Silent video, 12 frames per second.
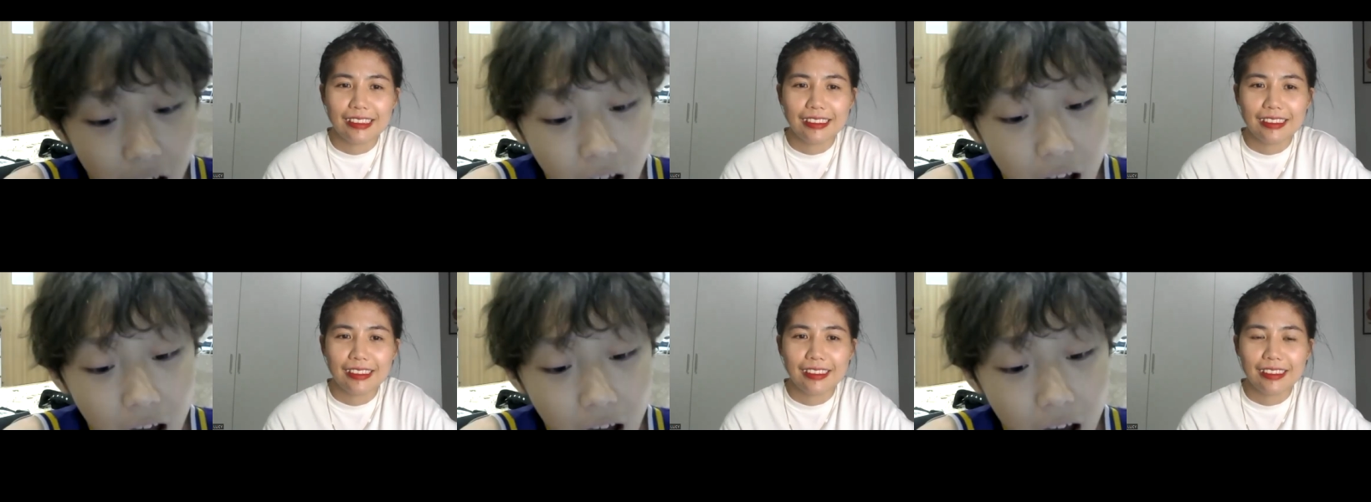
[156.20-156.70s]

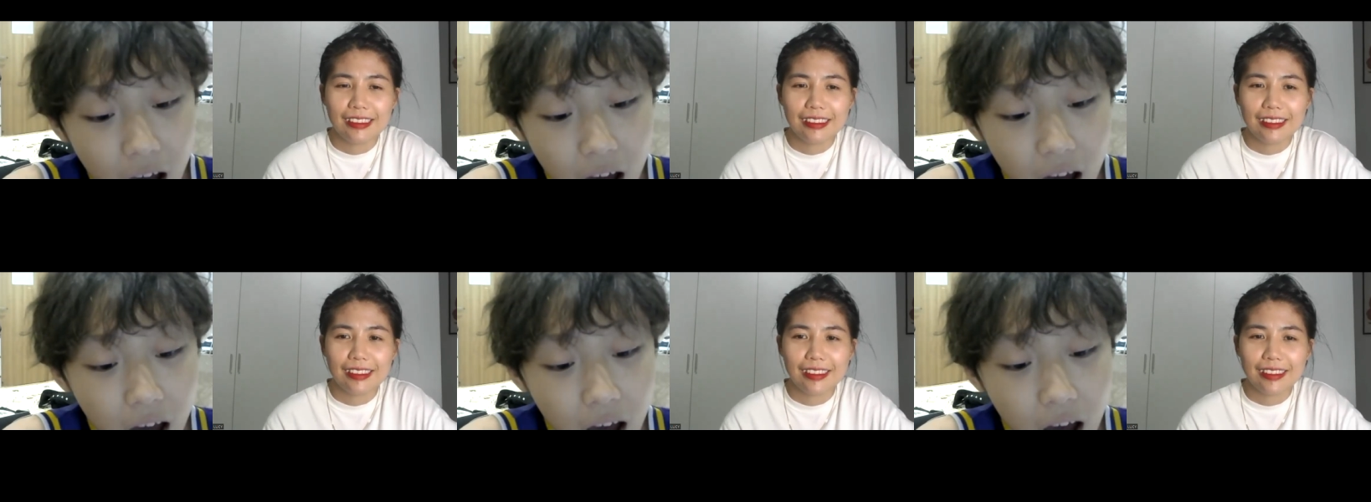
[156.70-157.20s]

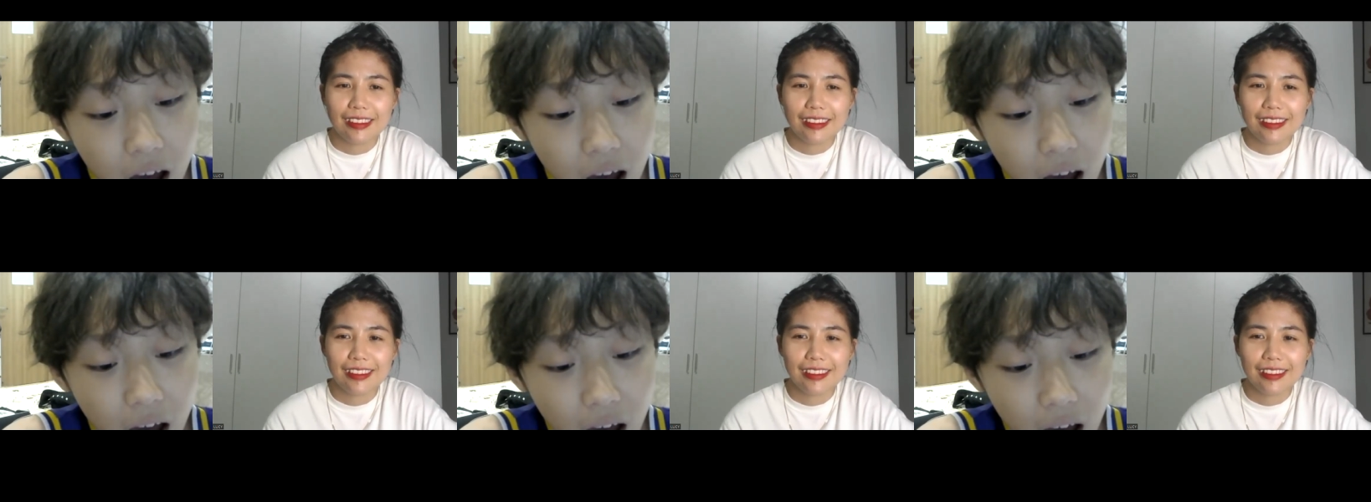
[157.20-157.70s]

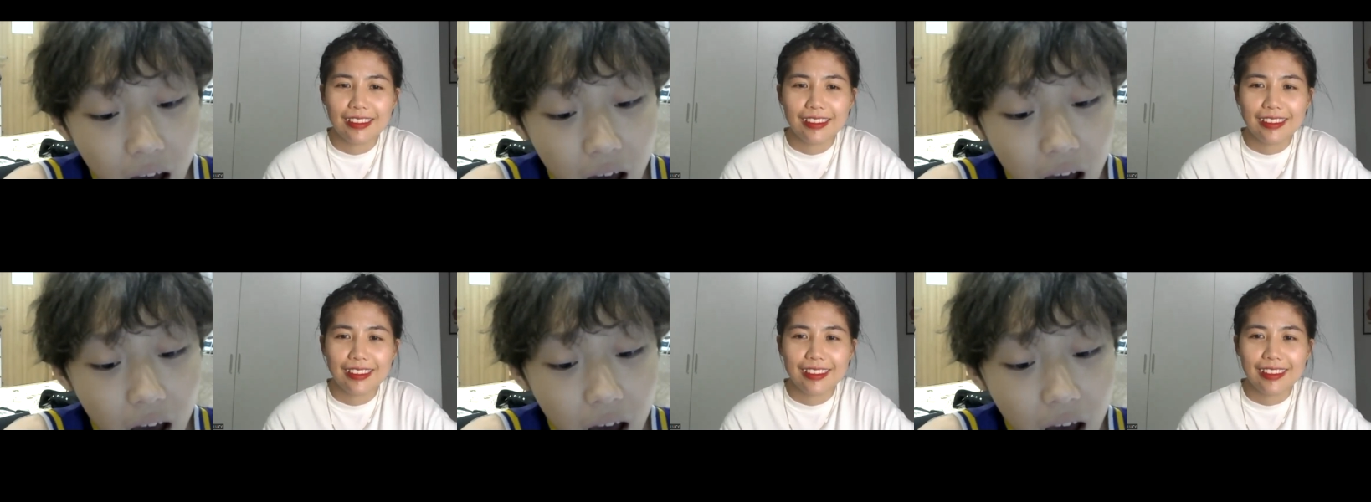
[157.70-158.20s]

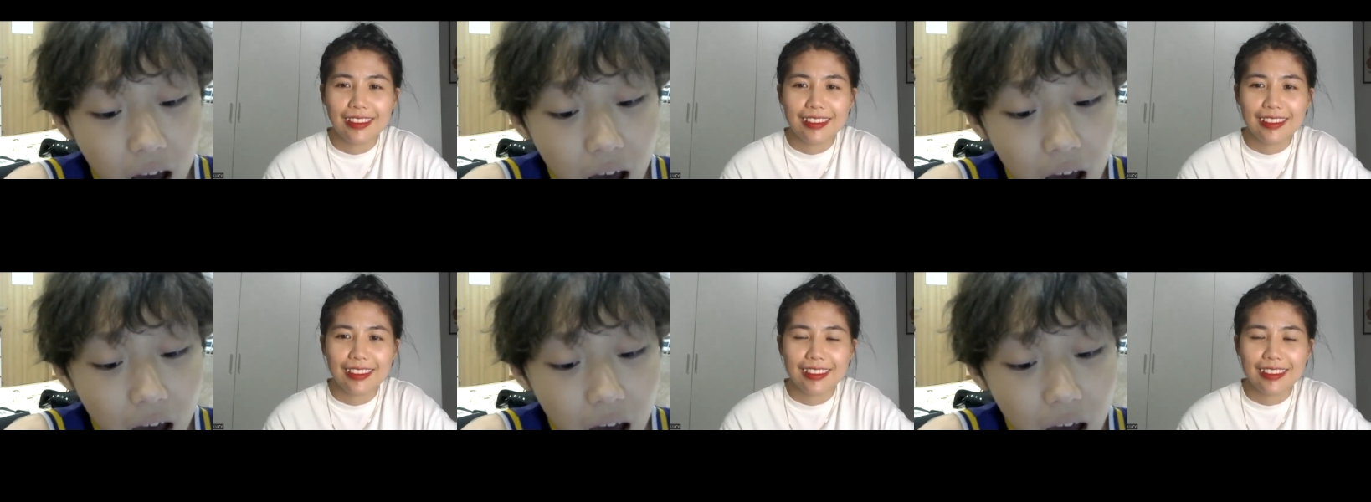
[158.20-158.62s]
(no one is talking)